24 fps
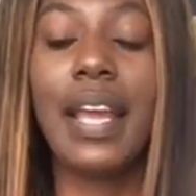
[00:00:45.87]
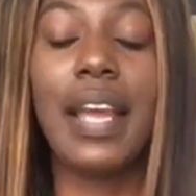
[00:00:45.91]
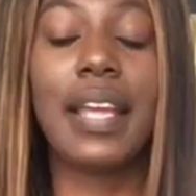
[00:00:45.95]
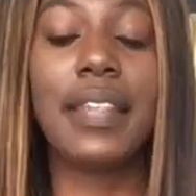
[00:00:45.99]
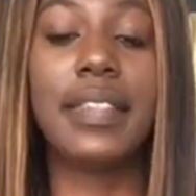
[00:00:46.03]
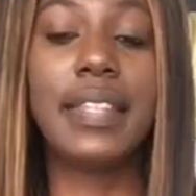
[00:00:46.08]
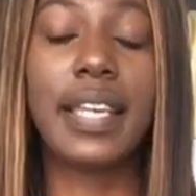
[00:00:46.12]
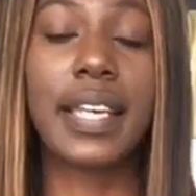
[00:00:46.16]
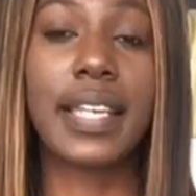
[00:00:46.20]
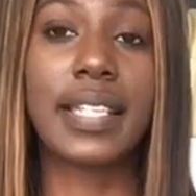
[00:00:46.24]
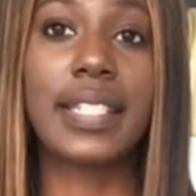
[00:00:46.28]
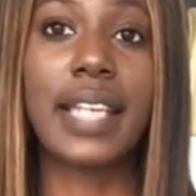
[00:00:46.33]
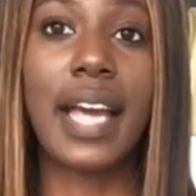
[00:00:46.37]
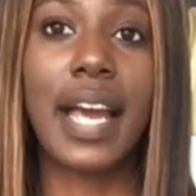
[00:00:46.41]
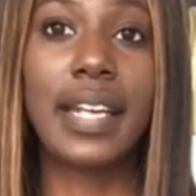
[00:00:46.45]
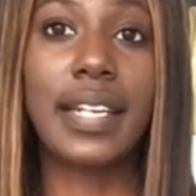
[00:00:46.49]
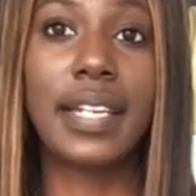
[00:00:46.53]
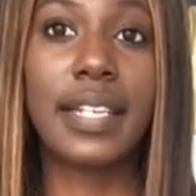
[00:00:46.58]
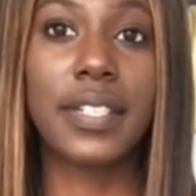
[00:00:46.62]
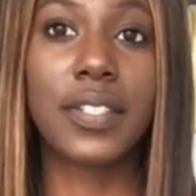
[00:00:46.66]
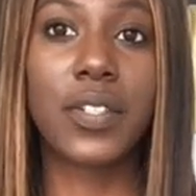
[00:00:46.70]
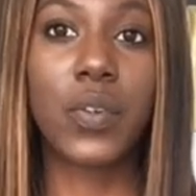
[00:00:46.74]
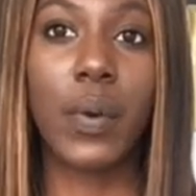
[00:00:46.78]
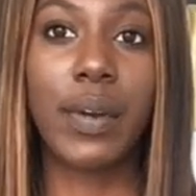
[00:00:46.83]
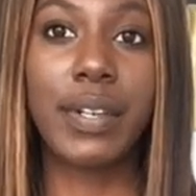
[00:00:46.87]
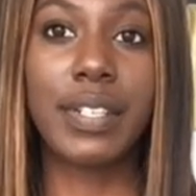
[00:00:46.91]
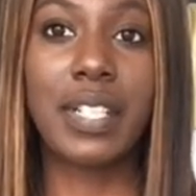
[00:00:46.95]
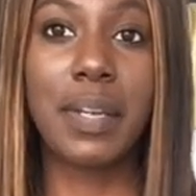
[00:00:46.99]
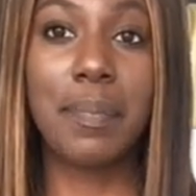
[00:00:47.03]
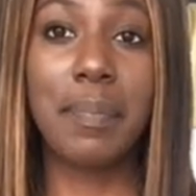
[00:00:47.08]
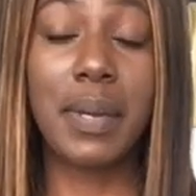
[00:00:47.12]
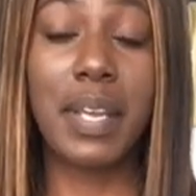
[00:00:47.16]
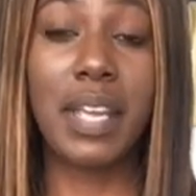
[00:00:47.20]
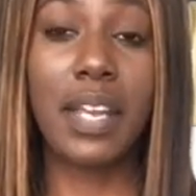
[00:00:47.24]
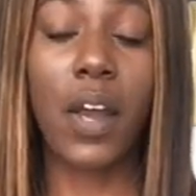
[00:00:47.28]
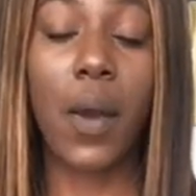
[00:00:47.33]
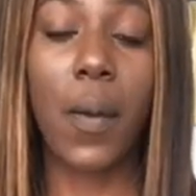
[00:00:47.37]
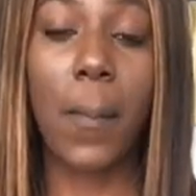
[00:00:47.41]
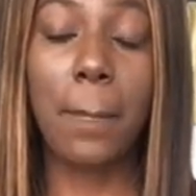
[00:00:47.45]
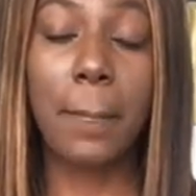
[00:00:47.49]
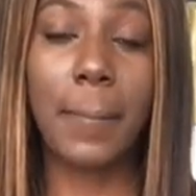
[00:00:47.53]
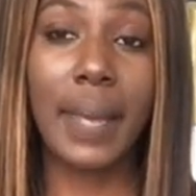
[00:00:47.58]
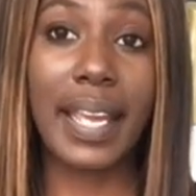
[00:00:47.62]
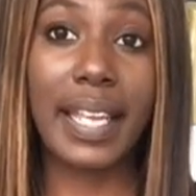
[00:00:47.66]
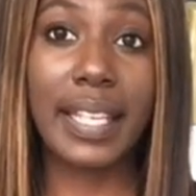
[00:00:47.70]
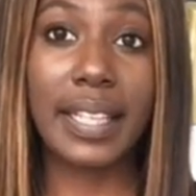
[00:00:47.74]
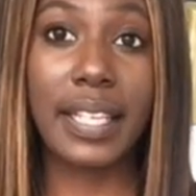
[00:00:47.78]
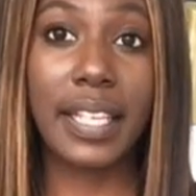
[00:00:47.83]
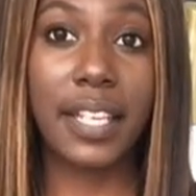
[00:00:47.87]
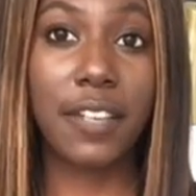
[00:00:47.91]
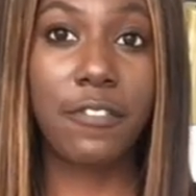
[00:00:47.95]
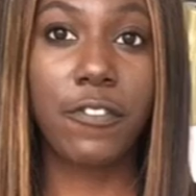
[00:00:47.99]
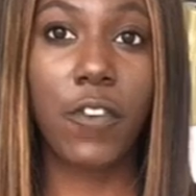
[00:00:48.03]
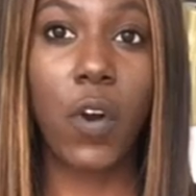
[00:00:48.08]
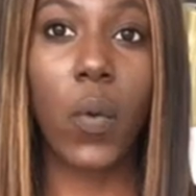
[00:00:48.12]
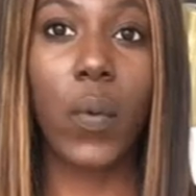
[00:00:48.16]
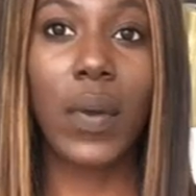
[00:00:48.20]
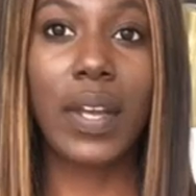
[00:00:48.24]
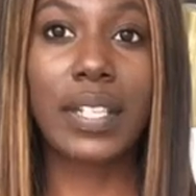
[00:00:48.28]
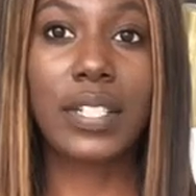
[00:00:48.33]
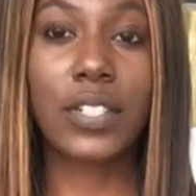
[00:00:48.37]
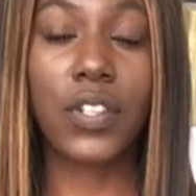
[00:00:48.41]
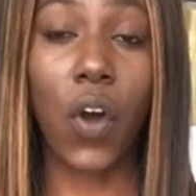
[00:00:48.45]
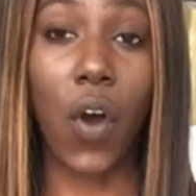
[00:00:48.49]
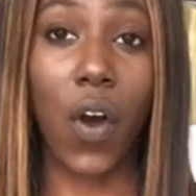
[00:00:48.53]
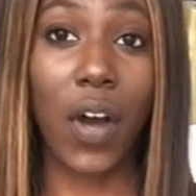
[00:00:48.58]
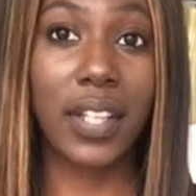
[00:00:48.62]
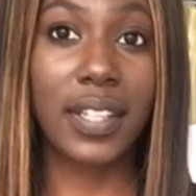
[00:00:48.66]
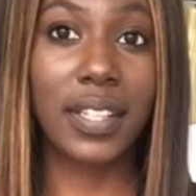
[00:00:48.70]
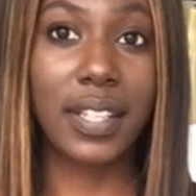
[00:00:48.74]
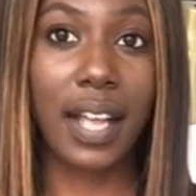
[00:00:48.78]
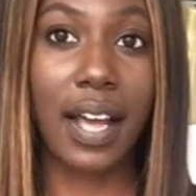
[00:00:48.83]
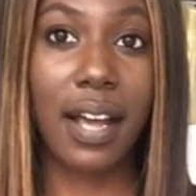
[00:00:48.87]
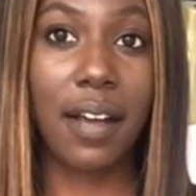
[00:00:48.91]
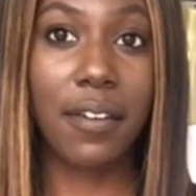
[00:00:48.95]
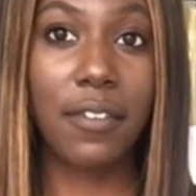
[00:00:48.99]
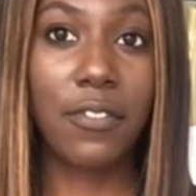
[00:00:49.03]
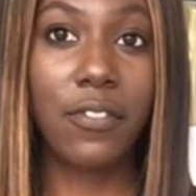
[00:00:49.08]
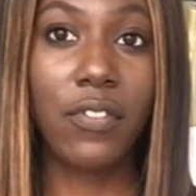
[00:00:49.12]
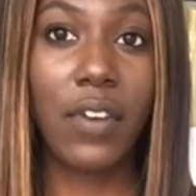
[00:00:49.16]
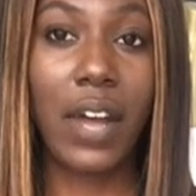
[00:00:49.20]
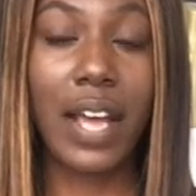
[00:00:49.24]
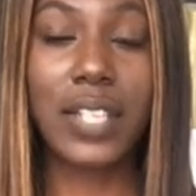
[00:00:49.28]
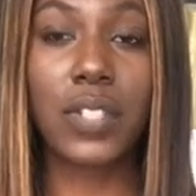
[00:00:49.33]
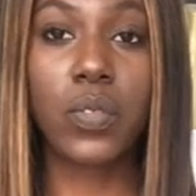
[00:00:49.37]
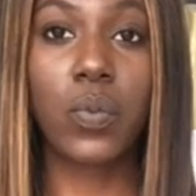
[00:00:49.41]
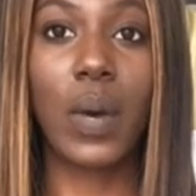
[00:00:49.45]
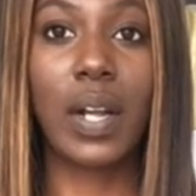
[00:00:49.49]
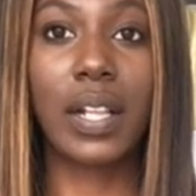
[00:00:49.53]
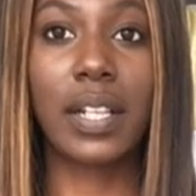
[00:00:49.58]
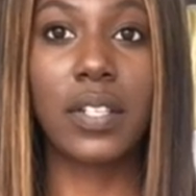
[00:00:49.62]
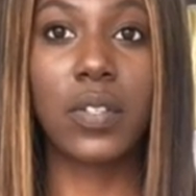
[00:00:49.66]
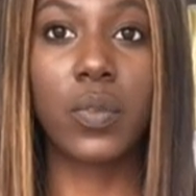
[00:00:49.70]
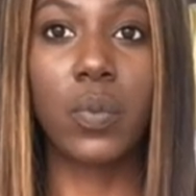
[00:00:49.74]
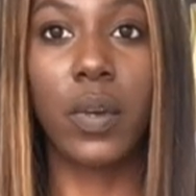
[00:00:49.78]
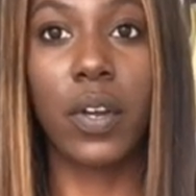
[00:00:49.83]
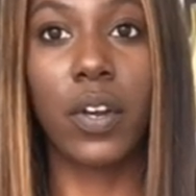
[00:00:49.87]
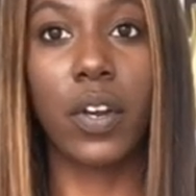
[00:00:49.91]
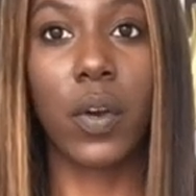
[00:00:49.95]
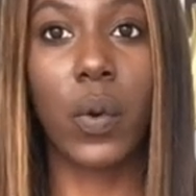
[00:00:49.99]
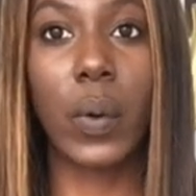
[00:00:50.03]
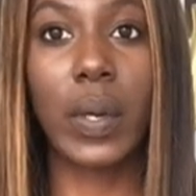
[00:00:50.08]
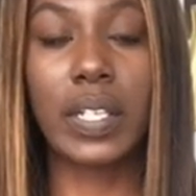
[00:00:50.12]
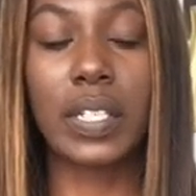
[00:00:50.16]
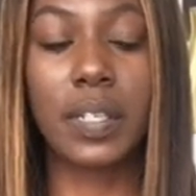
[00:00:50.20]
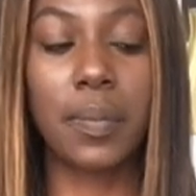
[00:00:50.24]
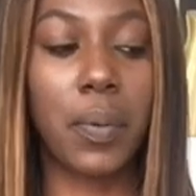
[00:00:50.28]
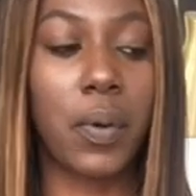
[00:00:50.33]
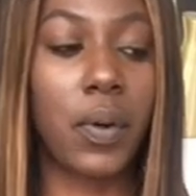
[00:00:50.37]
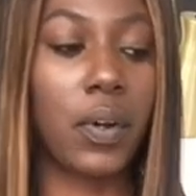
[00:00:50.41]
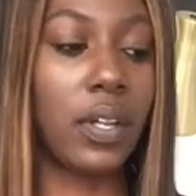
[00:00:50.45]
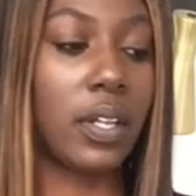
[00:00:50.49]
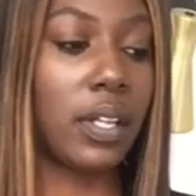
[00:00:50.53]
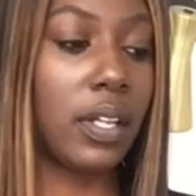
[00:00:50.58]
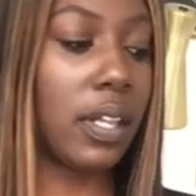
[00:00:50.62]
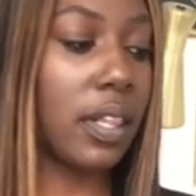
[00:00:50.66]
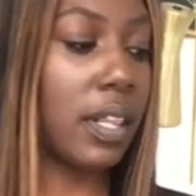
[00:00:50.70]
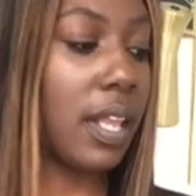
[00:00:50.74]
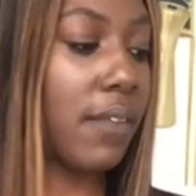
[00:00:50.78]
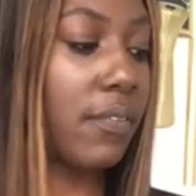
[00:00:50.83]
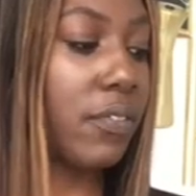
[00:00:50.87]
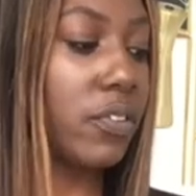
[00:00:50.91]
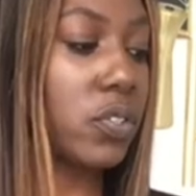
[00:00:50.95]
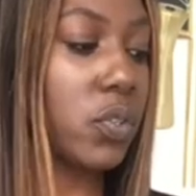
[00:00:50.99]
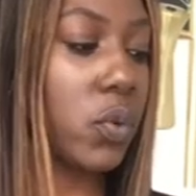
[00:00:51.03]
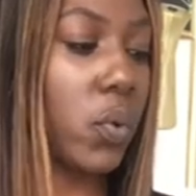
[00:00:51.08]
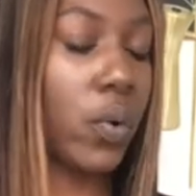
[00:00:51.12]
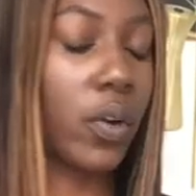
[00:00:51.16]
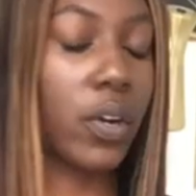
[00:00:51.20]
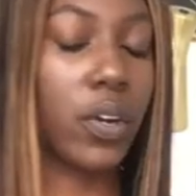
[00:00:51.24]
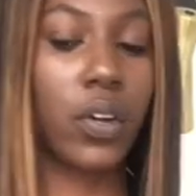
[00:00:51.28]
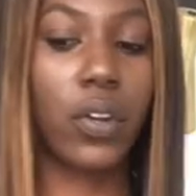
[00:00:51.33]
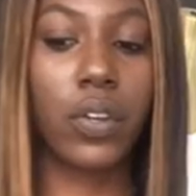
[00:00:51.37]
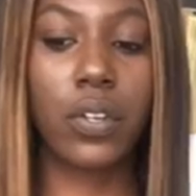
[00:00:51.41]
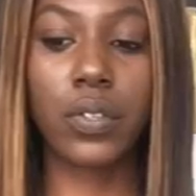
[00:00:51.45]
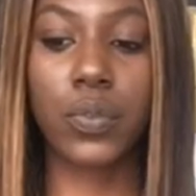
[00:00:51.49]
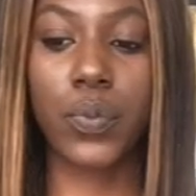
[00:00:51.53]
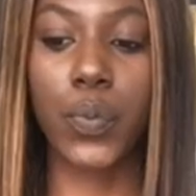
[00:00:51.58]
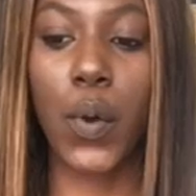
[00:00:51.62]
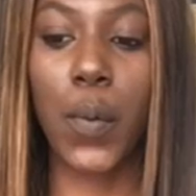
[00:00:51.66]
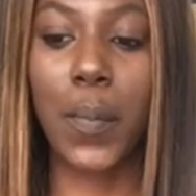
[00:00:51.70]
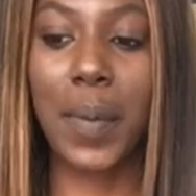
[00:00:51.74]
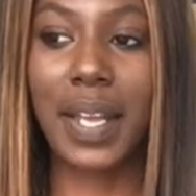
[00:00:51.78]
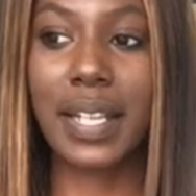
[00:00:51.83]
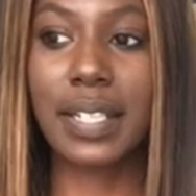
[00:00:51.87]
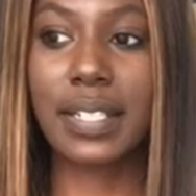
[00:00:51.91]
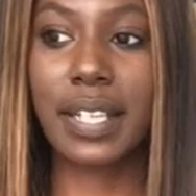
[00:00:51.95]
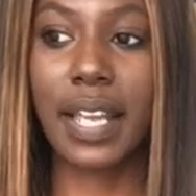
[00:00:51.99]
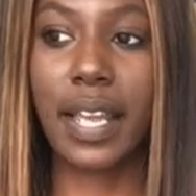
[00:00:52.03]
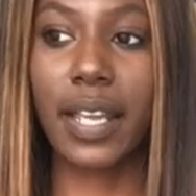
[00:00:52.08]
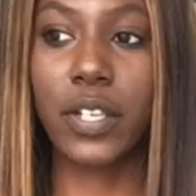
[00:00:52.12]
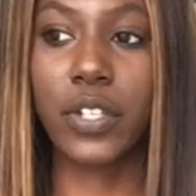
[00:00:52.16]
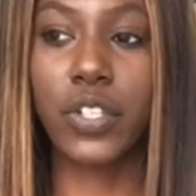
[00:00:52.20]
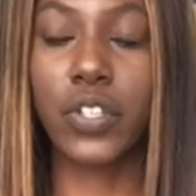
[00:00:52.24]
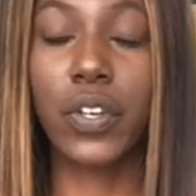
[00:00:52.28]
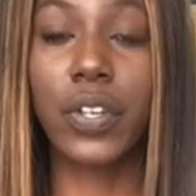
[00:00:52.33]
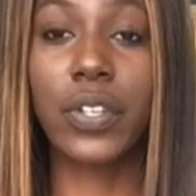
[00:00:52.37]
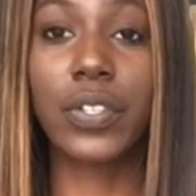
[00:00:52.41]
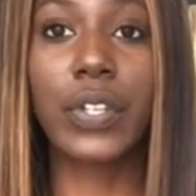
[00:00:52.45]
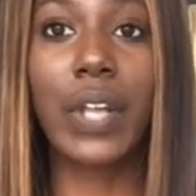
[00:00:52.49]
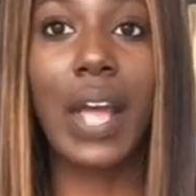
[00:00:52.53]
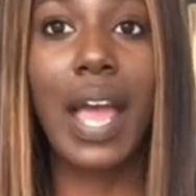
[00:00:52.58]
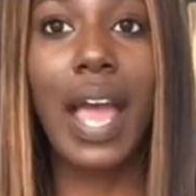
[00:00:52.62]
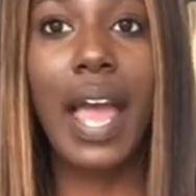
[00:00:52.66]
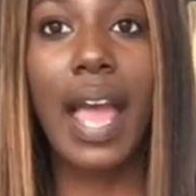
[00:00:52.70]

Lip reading: The extended is going to be mainly focused on love, as well as we are going to pull lovers, oracles, romance angels,